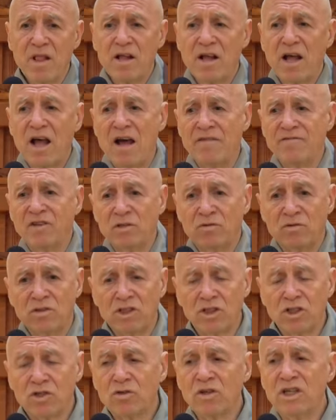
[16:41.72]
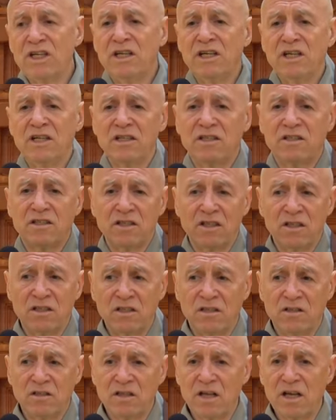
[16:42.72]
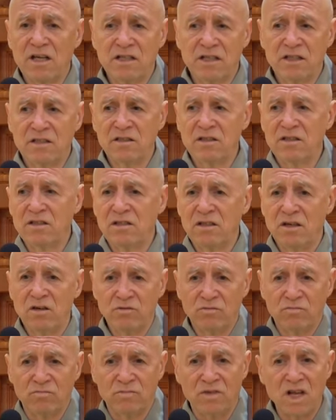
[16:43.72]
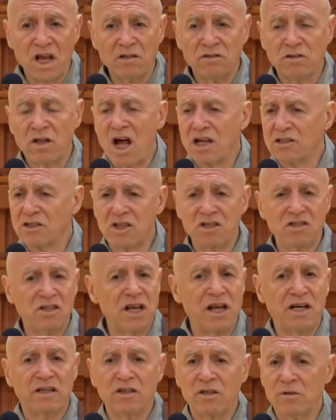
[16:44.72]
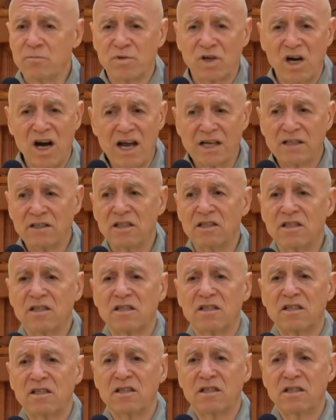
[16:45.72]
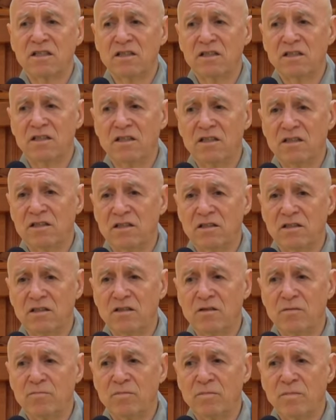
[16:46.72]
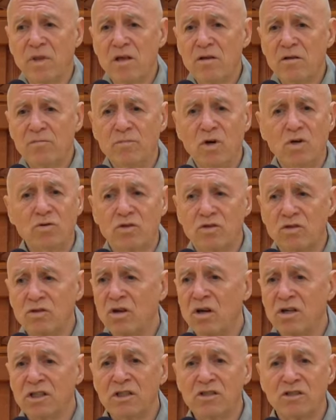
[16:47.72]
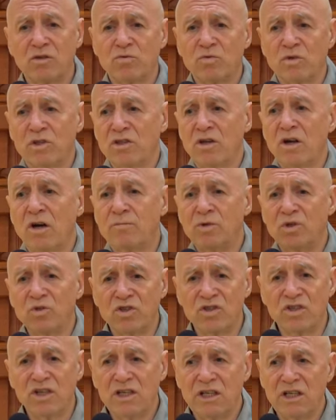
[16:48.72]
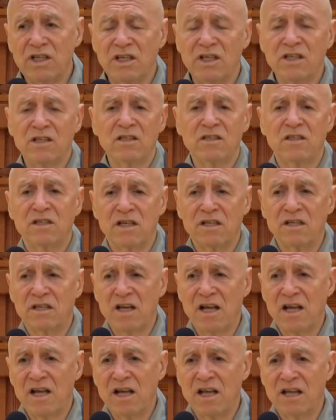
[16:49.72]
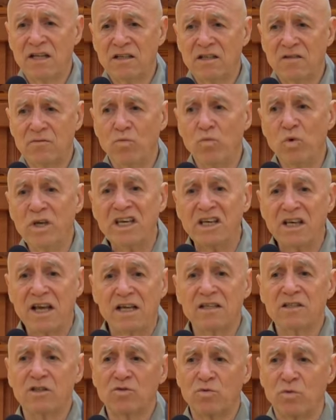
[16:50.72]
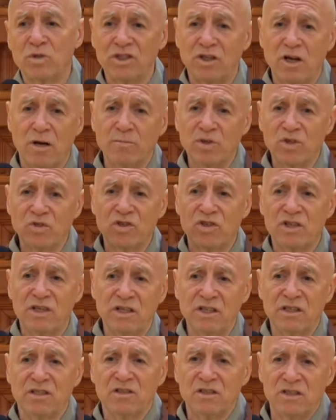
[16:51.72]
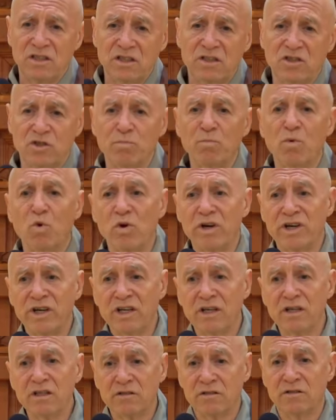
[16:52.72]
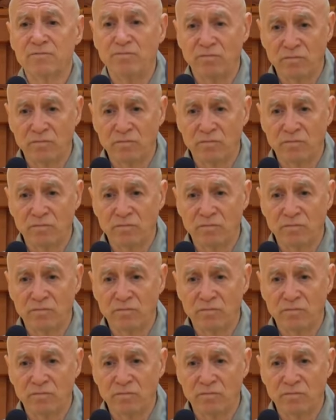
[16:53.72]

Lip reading: having retreats and you know, lots of daily practice. You know, most nights were double sittings, and weekends were double sittings each morning